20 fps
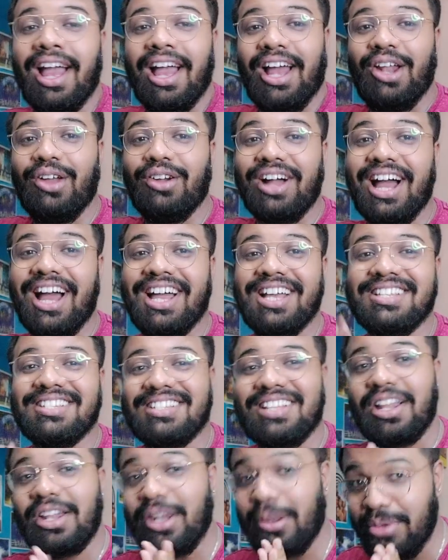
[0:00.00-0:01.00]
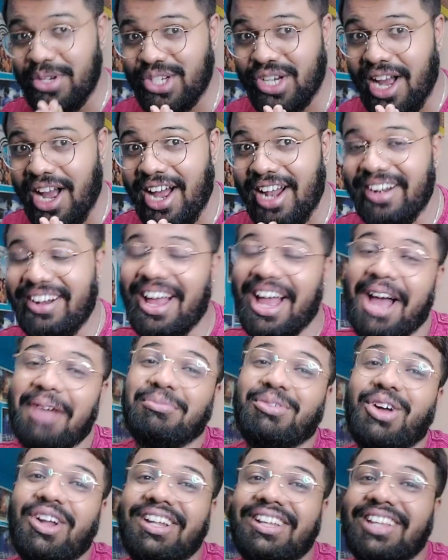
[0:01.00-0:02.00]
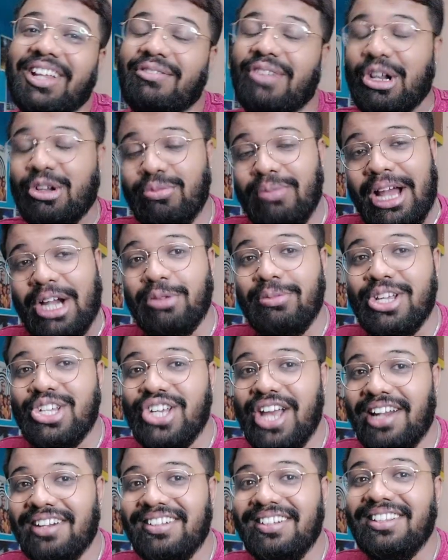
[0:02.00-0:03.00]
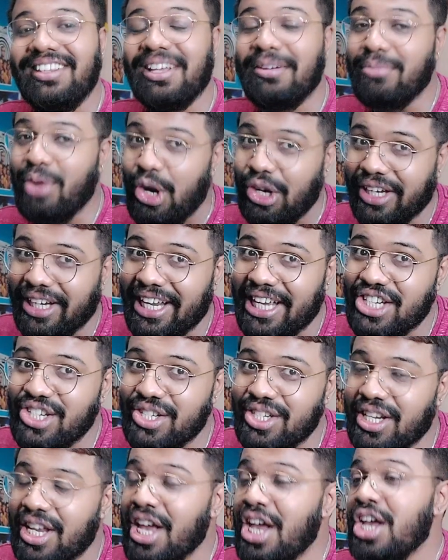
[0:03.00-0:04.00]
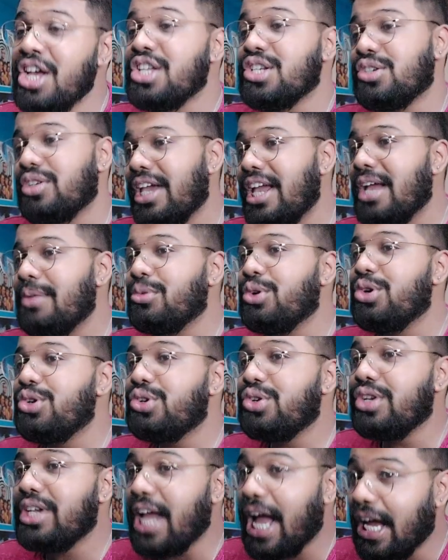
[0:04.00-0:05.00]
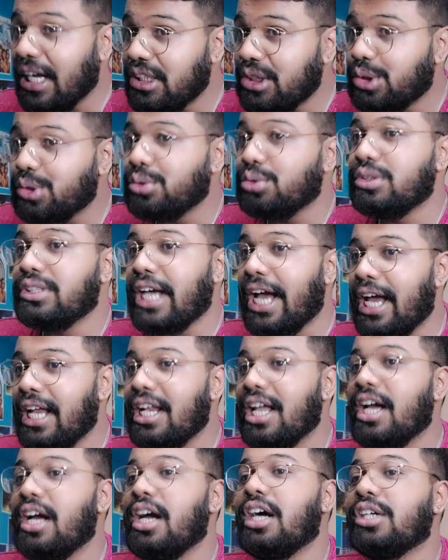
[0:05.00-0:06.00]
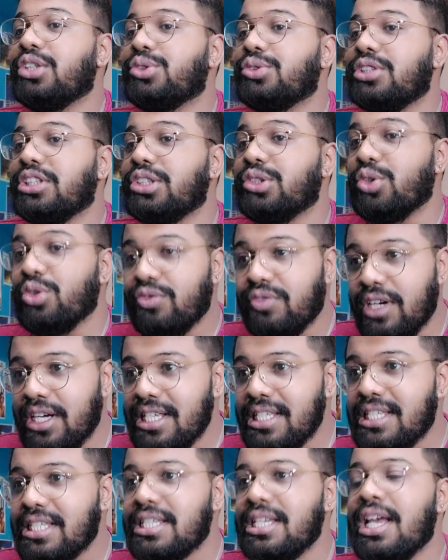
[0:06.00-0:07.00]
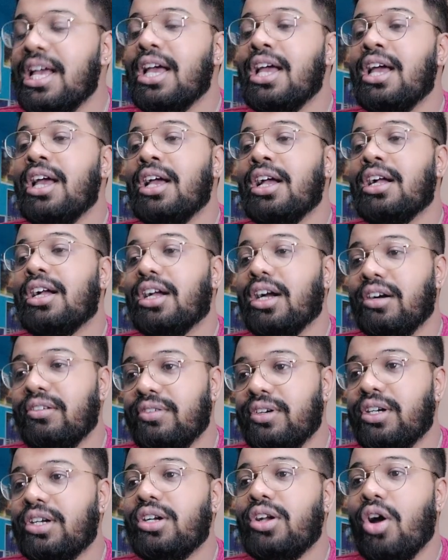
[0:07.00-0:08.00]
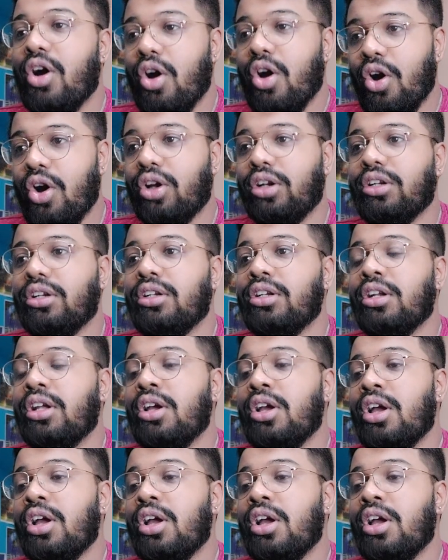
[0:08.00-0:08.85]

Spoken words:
Hello guys, namaskar, I'm Ranit and welcome back to my channel, The Bong Connection. Today I'm going to react to Diana Ankudinova's cover on